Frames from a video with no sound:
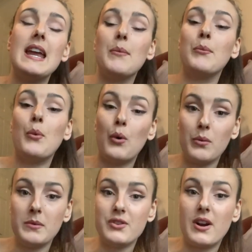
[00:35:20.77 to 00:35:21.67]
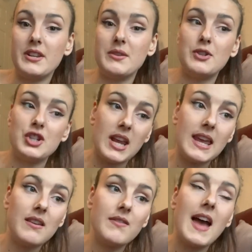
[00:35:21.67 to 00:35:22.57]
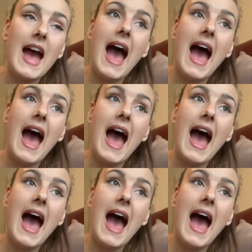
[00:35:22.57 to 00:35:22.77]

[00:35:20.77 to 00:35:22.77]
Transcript: and what we're trying to achieve.